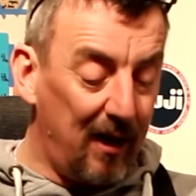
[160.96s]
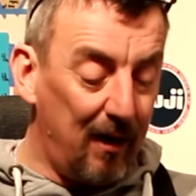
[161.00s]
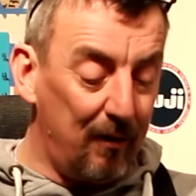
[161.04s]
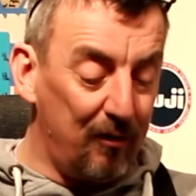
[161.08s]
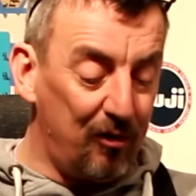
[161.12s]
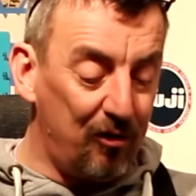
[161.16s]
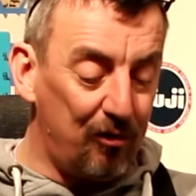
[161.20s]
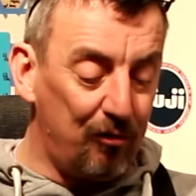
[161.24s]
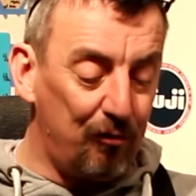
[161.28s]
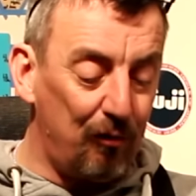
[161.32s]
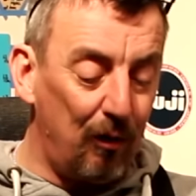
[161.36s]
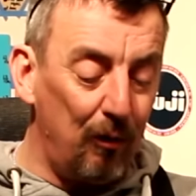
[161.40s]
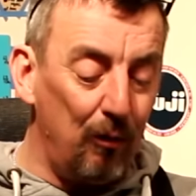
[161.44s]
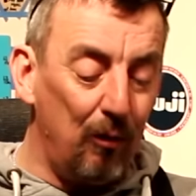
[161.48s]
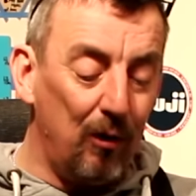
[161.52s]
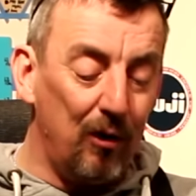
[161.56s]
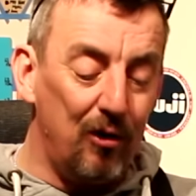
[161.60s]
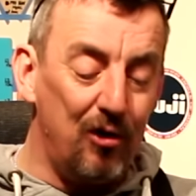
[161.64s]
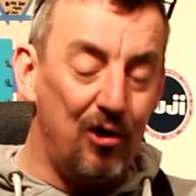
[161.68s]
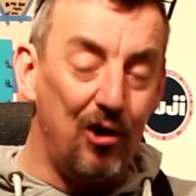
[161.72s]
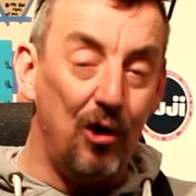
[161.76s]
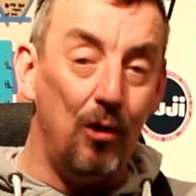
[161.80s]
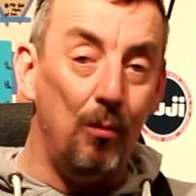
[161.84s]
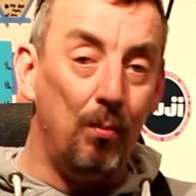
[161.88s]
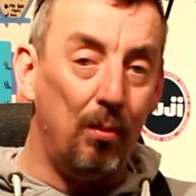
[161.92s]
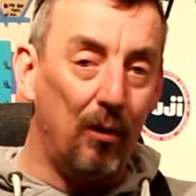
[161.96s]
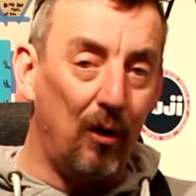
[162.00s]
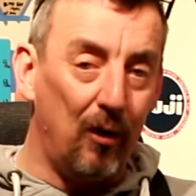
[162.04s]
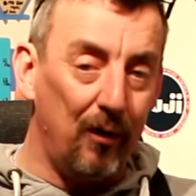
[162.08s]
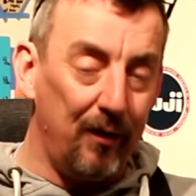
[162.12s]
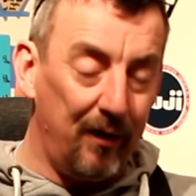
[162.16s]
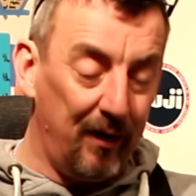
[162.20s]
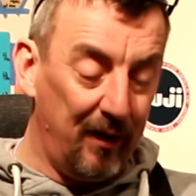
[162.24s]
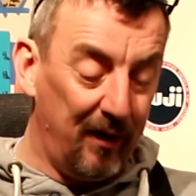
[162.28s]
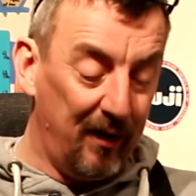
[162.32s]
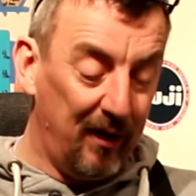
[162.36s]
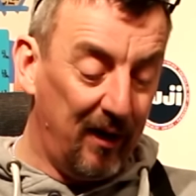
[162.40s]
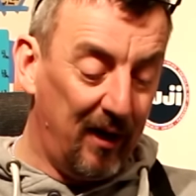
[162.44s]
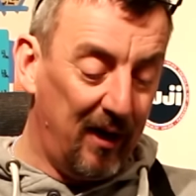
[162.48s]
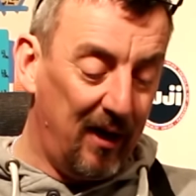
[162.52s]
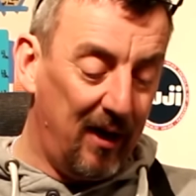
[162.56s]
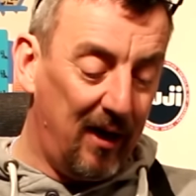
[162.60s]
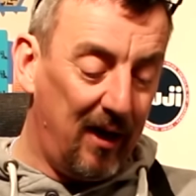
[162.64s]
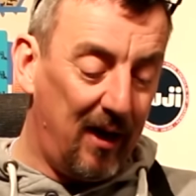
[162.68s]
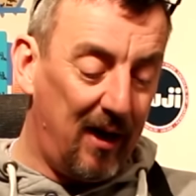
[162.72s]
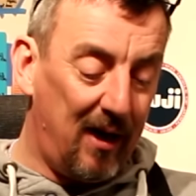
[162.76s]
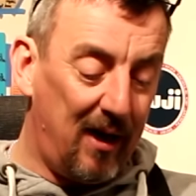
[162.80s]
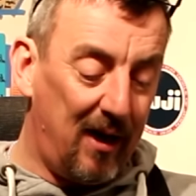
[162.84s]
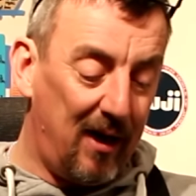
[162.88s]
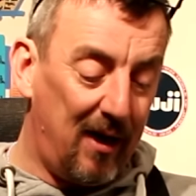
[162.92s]
stroke Duplon,
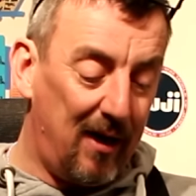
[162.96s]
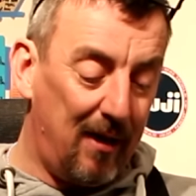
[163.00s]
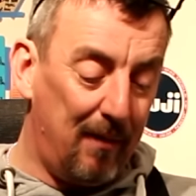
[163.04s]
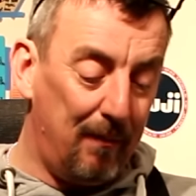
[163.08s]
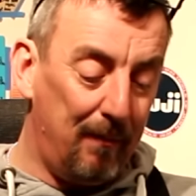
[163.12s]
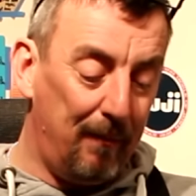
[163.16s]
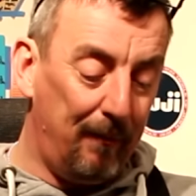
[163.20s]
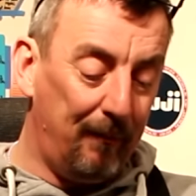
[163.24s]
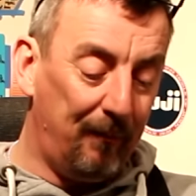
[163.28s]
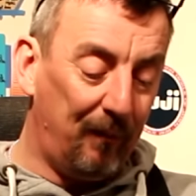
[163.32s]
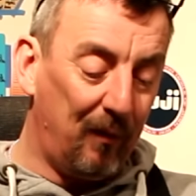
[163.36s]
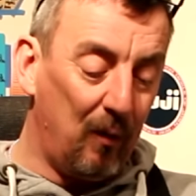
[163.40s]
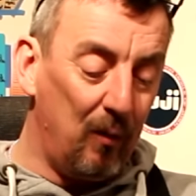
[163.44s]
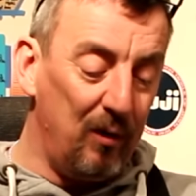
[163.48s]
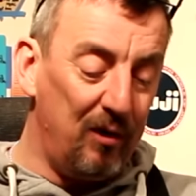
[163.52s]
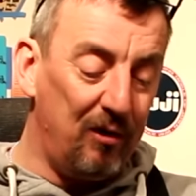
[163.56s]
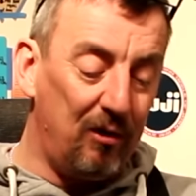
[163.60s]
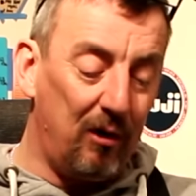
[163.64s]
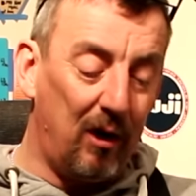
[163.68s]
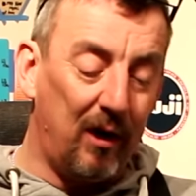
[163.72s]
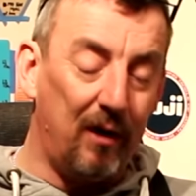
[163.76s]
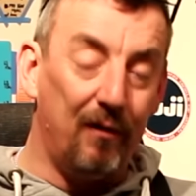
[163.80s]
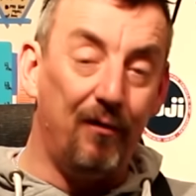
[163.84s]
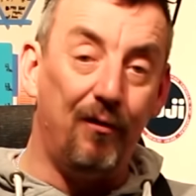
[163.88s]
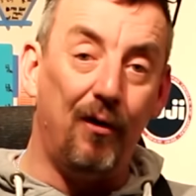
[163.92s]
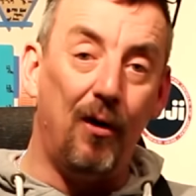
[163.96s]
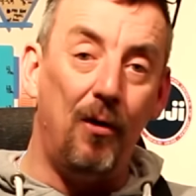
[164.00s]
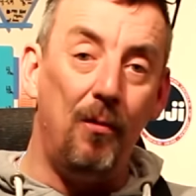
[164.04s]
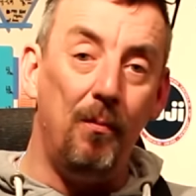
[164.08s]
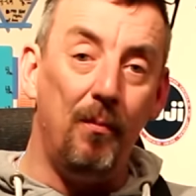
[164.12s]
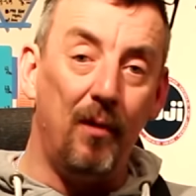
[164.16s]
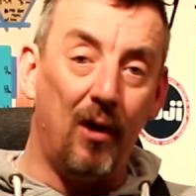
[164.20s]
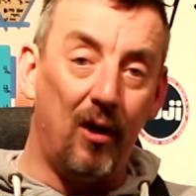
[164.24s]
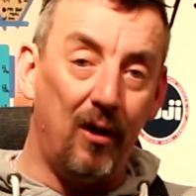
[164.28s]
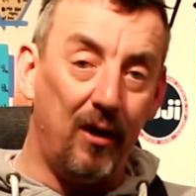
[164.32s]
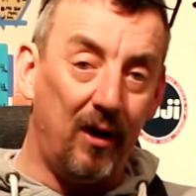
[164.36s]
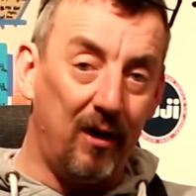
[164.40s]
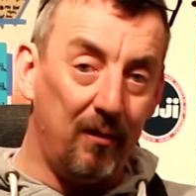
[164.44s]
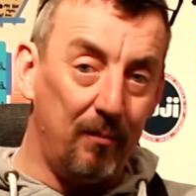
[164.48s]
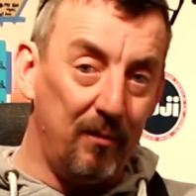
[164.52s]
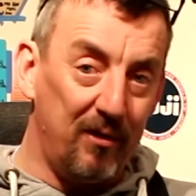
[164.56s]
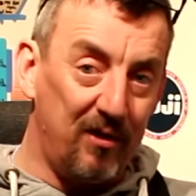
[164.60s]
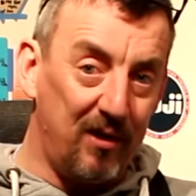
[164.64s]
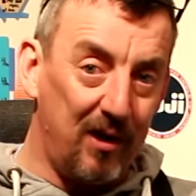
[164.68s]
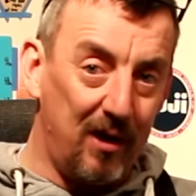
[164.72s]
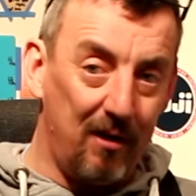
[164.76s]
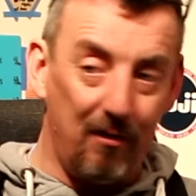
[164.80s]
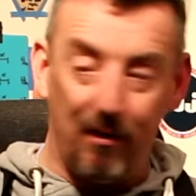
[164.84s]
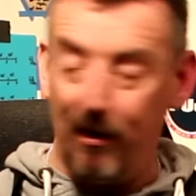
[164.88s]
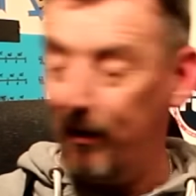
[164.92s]
which is like a foam-like
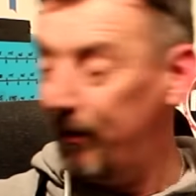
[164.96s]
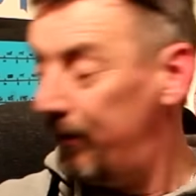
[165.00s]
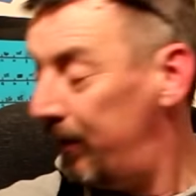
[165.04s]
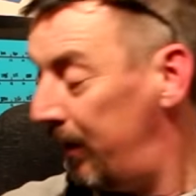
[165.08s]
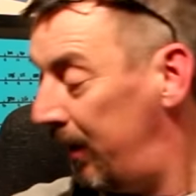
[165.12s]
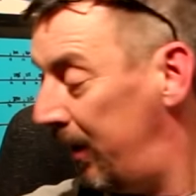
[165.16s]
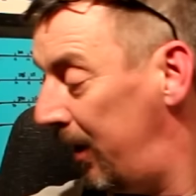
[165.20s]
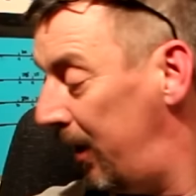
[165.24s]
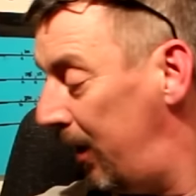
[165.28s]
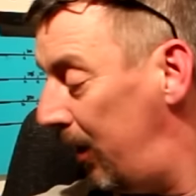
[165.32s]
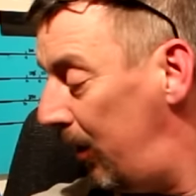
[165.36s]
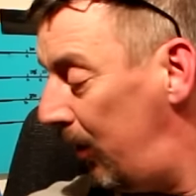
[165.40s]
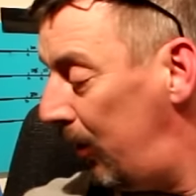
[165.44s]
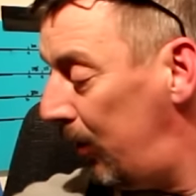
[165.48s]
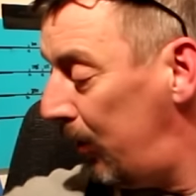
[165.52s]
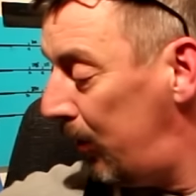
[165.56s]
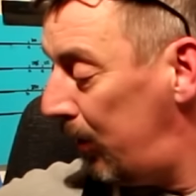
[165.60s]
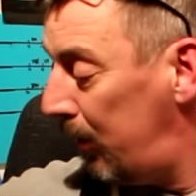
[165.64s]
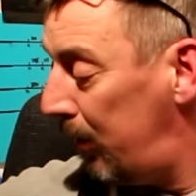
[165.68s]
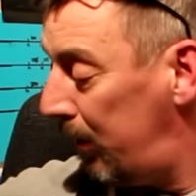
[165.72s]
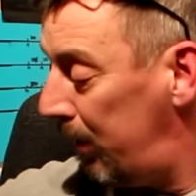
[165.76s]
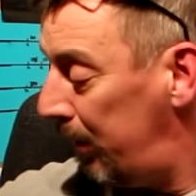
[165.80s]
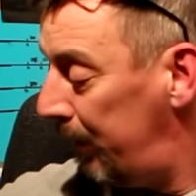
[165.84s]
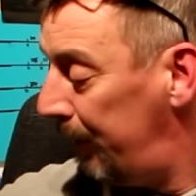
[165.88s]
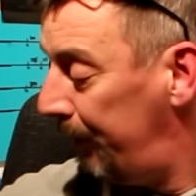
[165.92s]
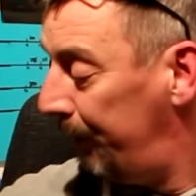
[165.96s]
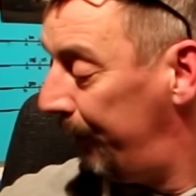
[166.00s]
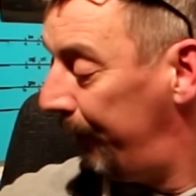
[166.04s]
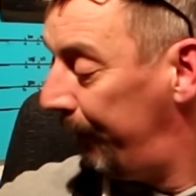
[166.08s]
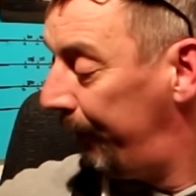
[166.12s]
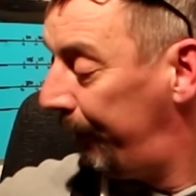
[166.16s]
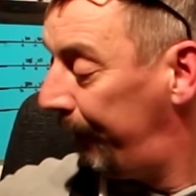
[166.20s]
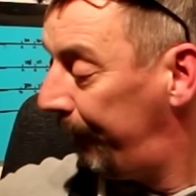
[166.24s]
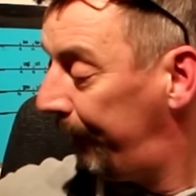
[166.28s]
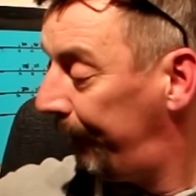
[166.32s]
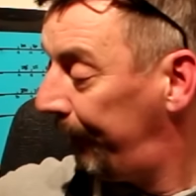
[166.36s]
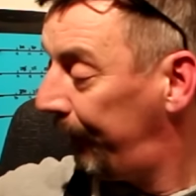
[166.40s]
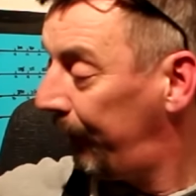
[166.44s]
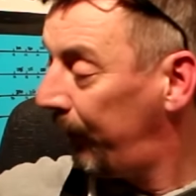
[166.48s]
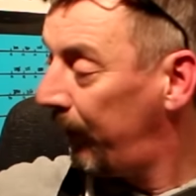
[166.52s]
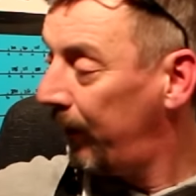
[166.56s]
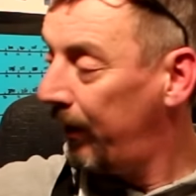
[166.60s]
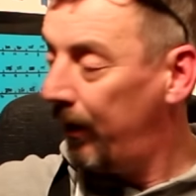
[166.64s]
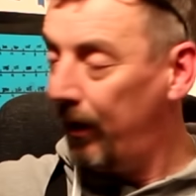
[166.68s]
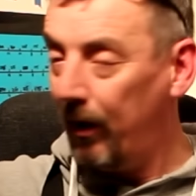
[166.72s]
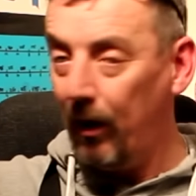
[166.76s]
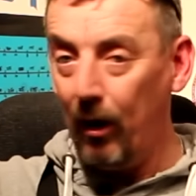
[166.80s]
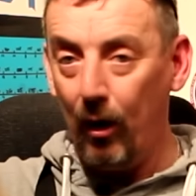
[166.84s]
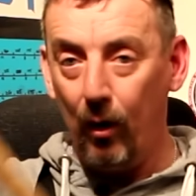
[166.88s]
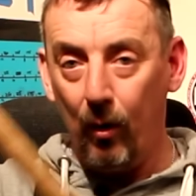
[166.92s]
material, or
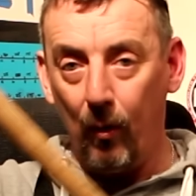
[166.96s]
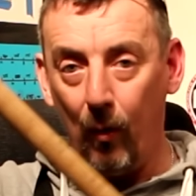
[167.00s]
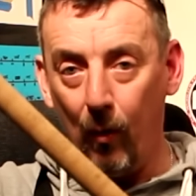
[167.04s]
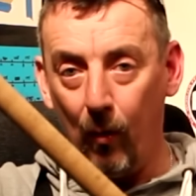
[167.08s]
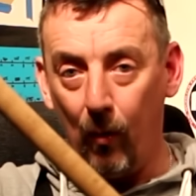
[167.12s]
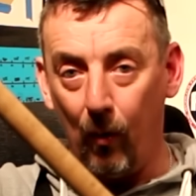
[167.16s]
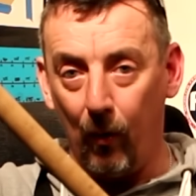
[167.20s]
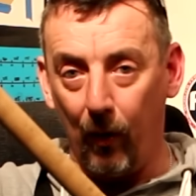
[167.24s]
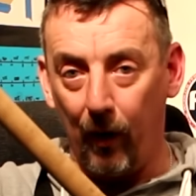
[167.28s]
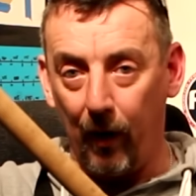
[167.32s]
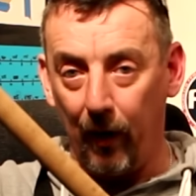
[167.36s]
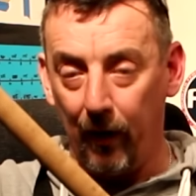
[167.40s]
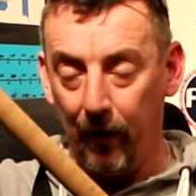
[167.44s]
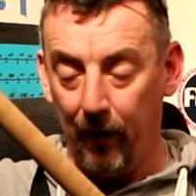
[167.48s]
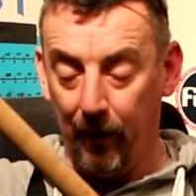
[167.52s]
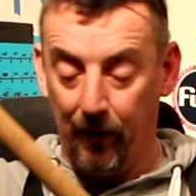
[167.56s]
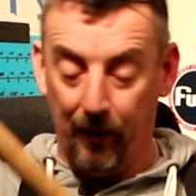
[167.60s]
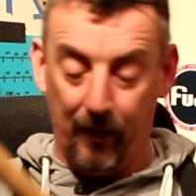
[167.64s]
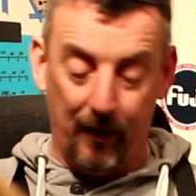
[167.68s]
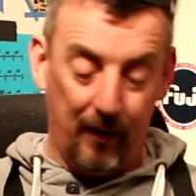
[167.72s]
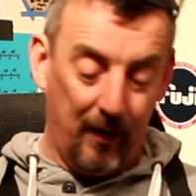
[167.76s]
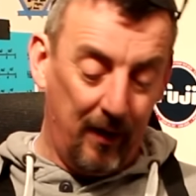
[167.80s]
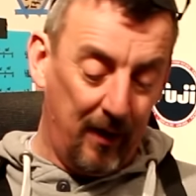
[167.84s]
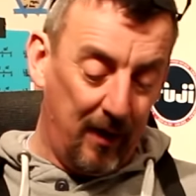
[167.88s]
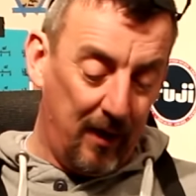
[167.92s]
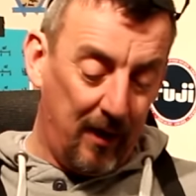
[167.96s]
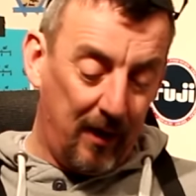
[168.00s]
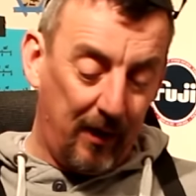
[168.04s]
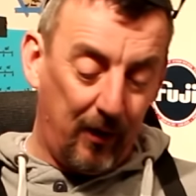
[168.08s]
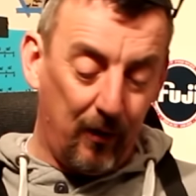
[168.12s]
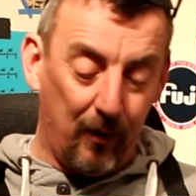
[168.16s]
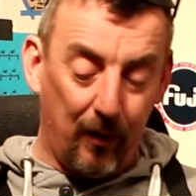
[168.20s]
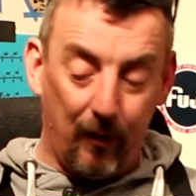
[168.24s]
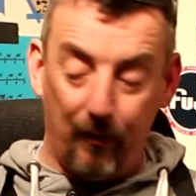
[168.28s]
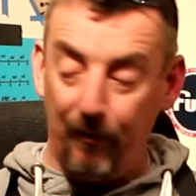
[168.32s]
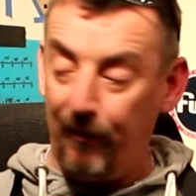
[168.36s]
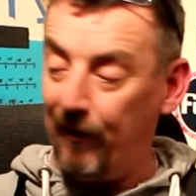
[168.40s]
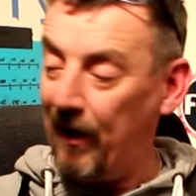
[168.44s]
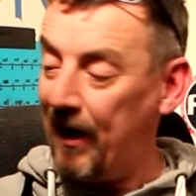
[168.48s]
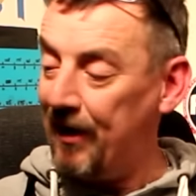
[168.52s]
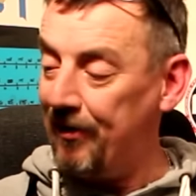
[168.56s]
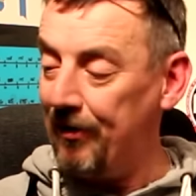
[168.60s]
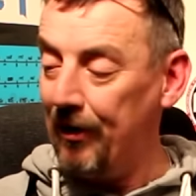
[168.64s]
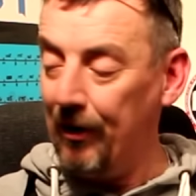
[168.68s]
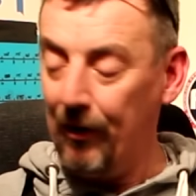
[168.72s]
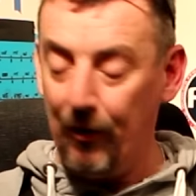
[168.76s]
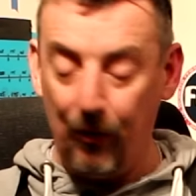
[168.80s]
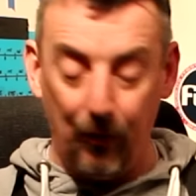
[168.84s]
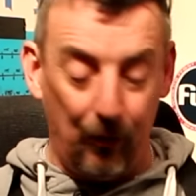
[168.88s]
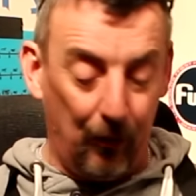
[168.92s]
cork, good
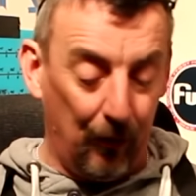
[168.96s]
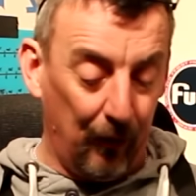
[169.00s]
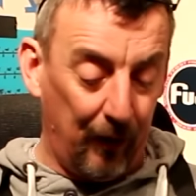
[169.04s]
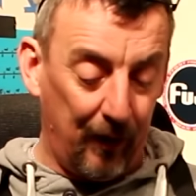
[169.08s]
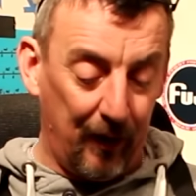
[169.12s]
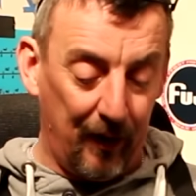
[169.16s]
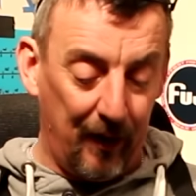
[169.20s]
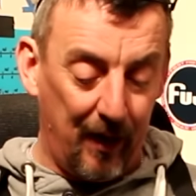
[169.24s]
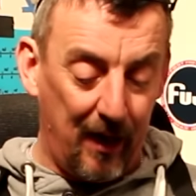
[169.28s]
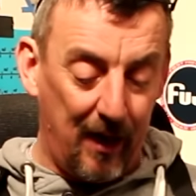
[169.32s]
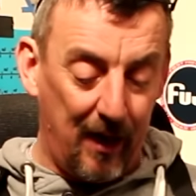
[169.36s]
old-fashioned cork.